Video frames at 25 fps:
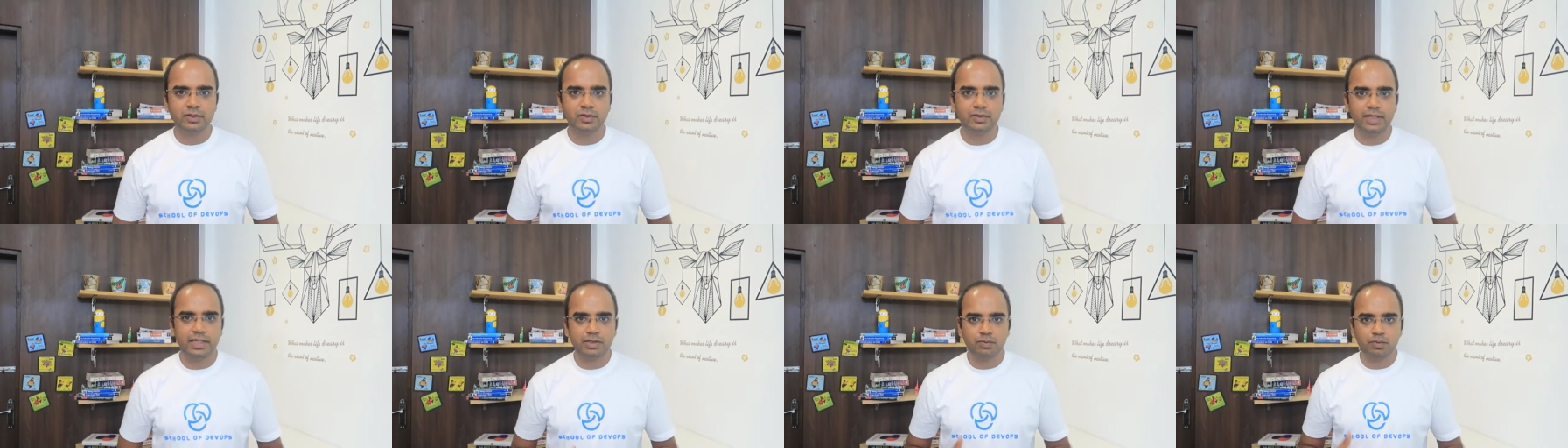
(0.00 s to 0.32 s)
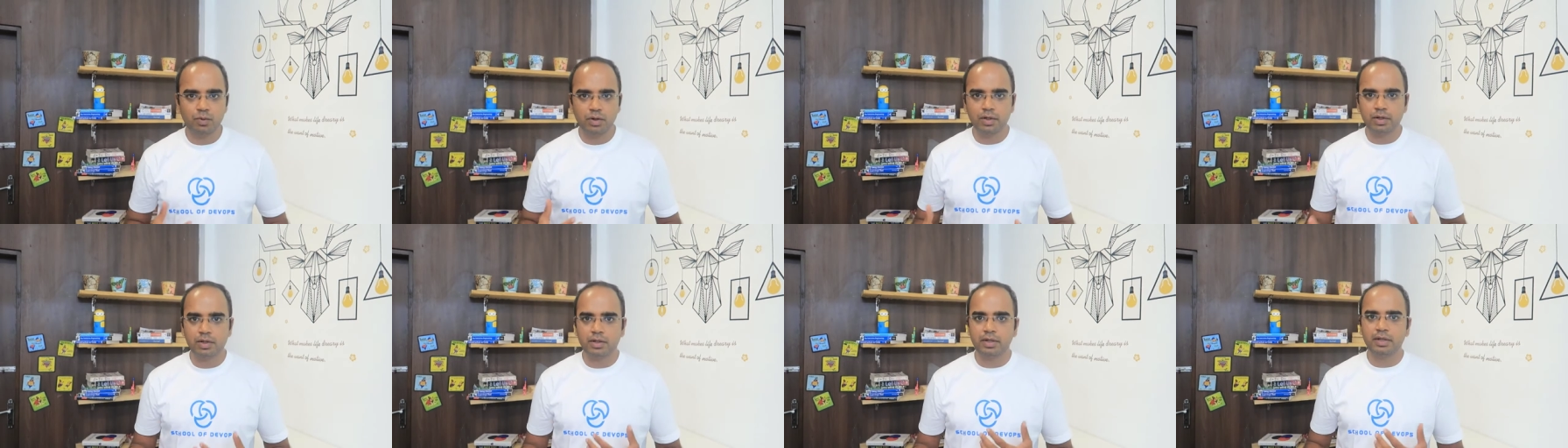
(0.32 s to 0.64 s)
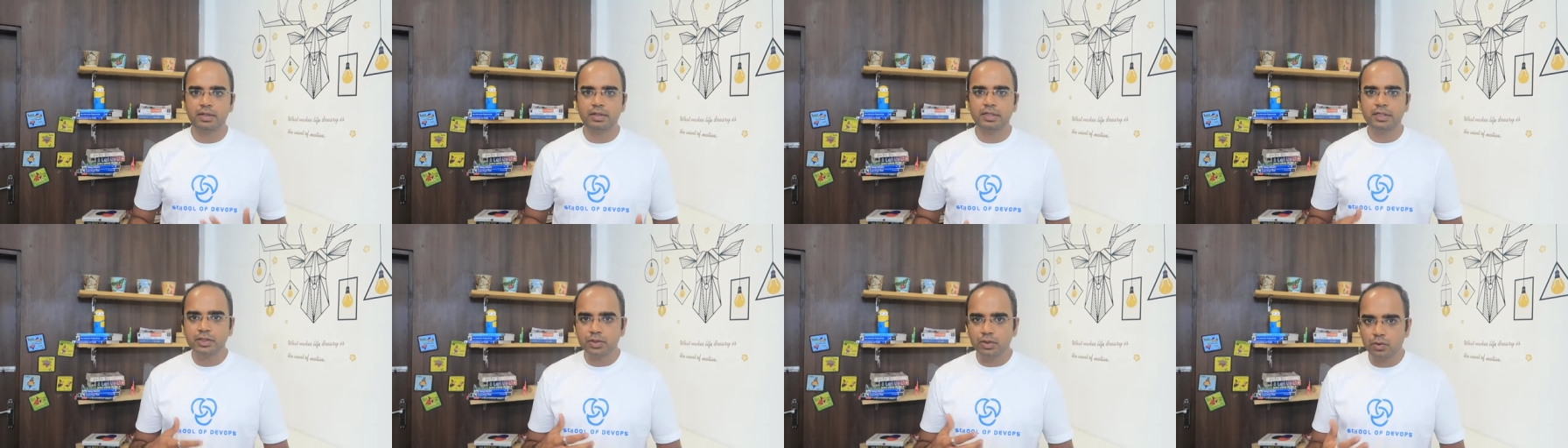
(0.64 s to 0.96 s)
So that's what
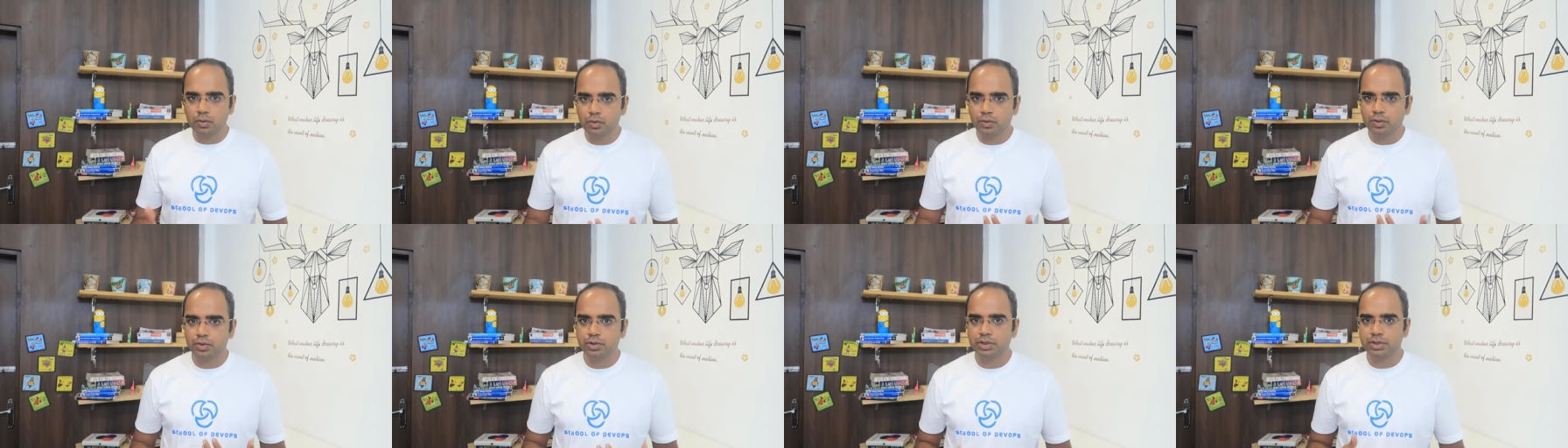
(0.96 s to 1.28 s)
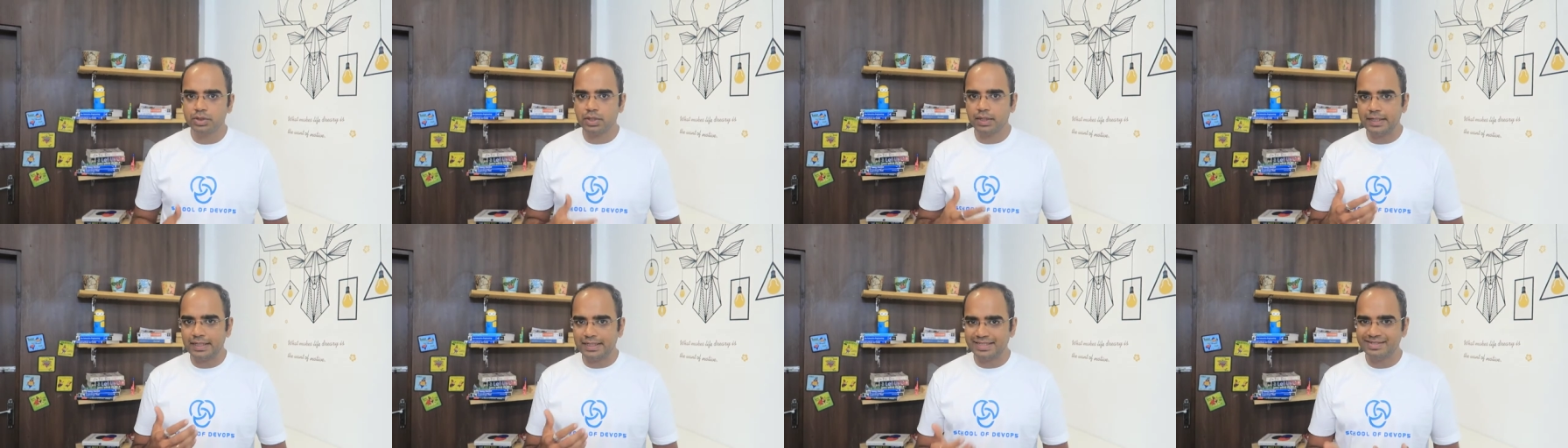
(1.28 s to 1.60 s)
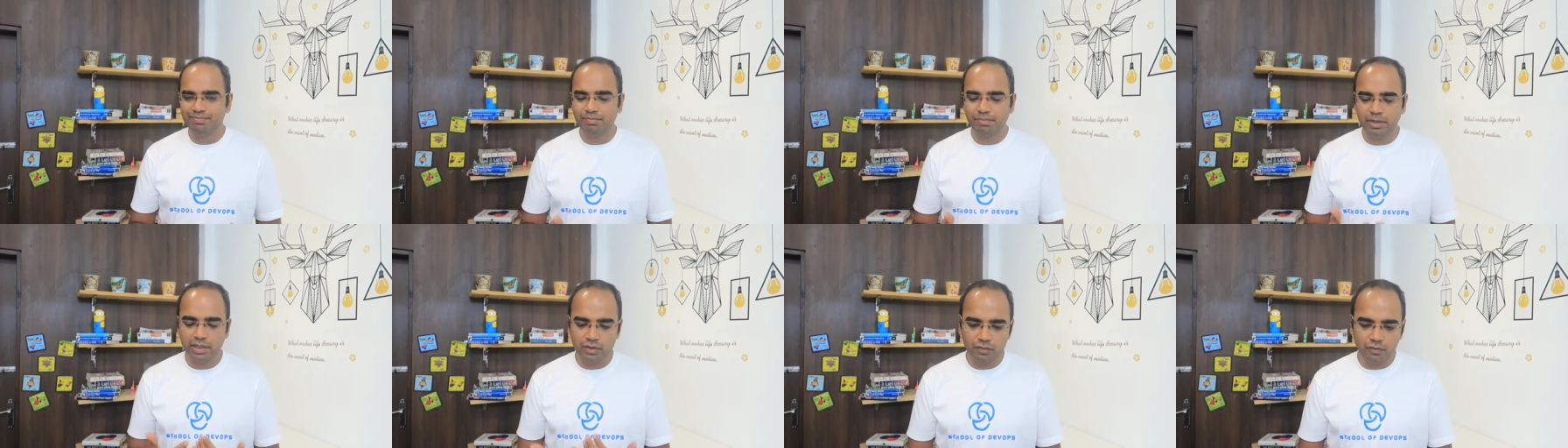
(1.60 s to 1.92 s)
this course is
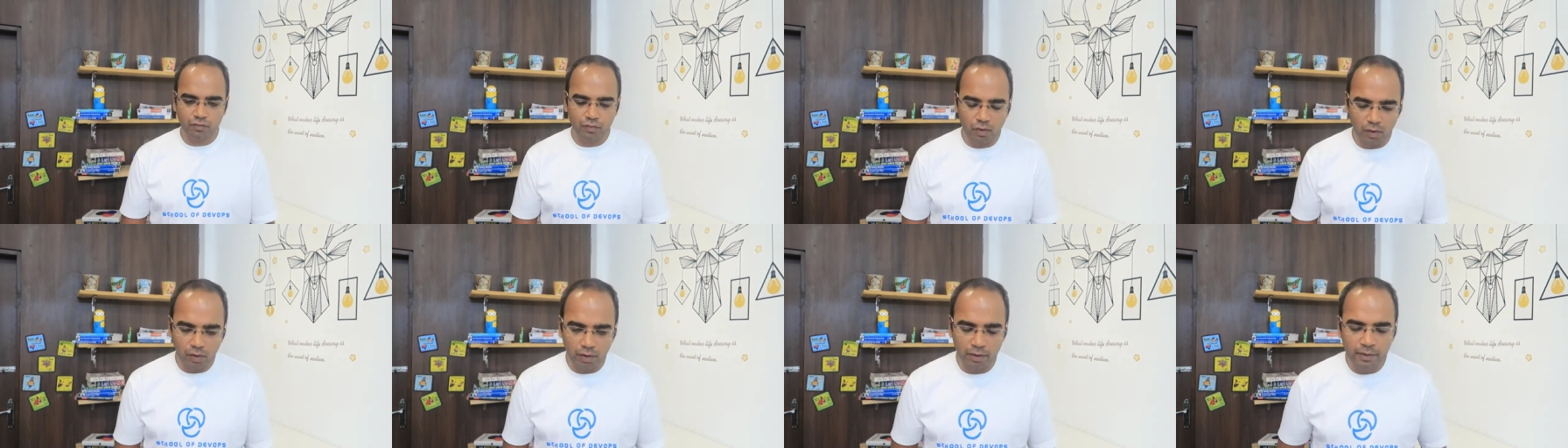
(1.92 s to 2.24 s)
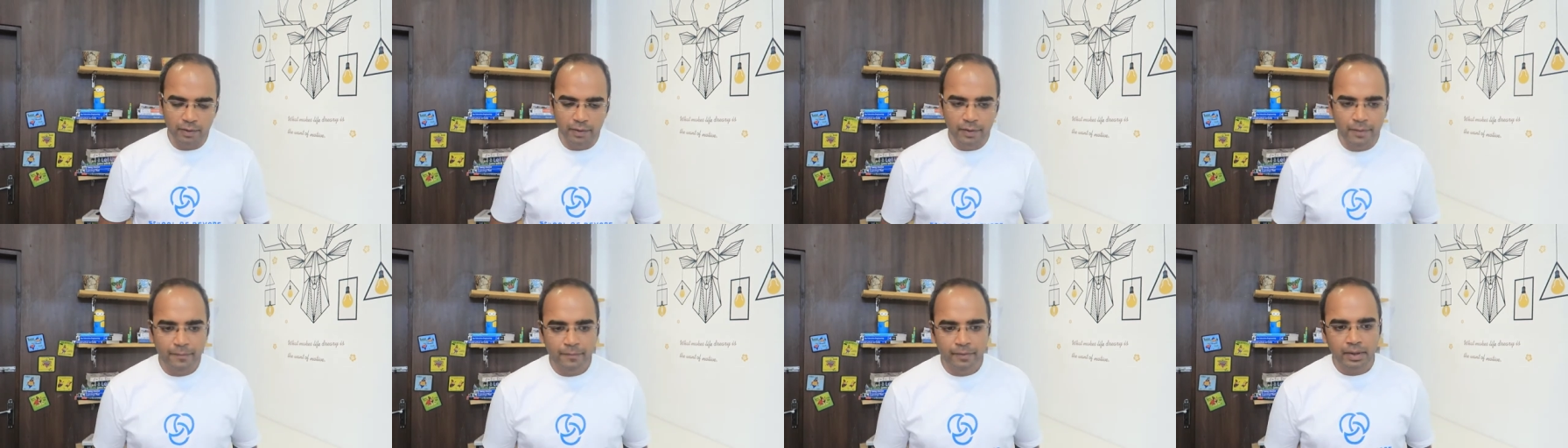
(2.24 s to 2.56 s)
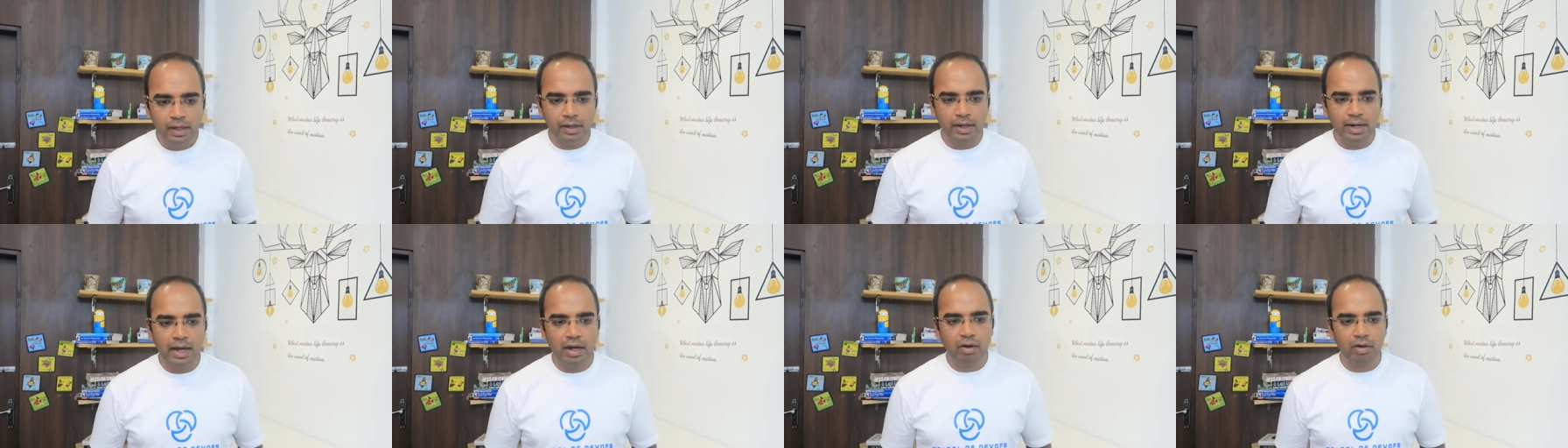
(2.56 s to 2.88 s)
meant for.
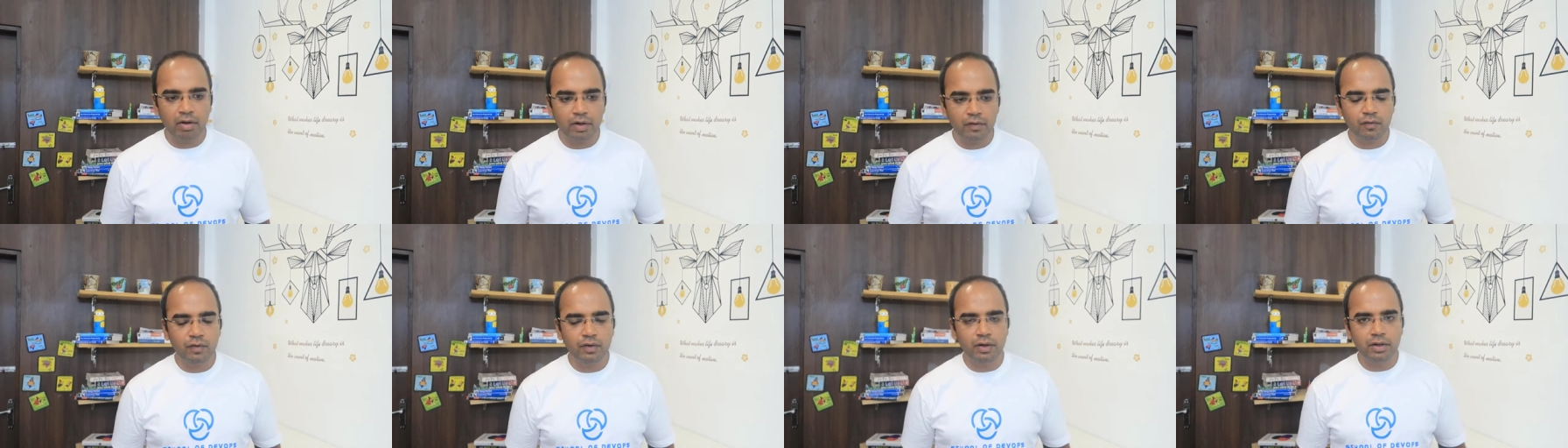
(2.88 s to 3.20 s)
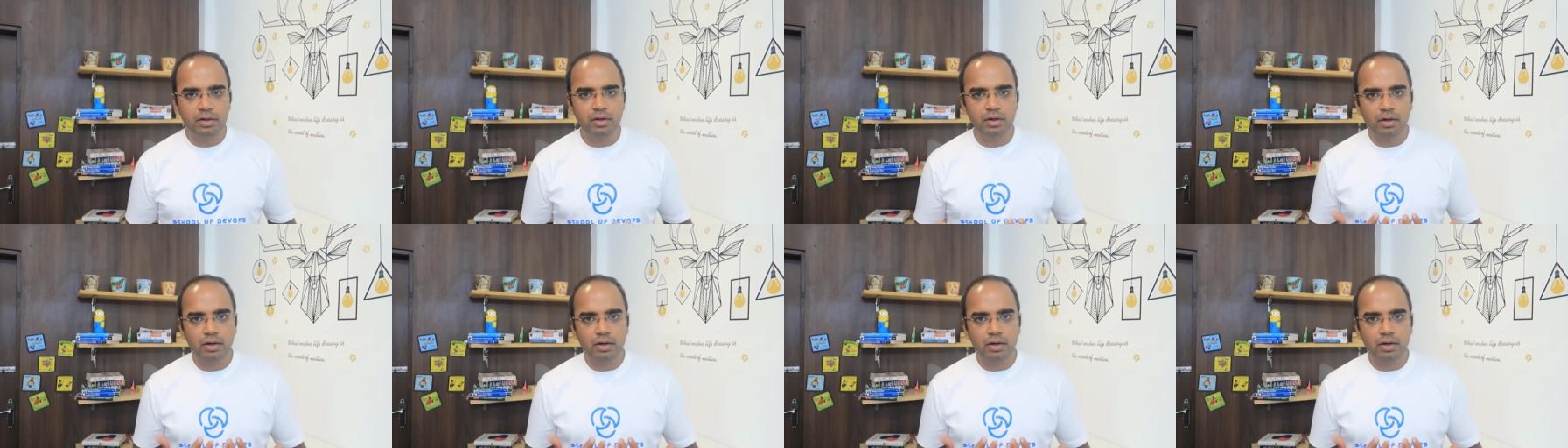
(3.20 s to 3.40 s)
Now, if you're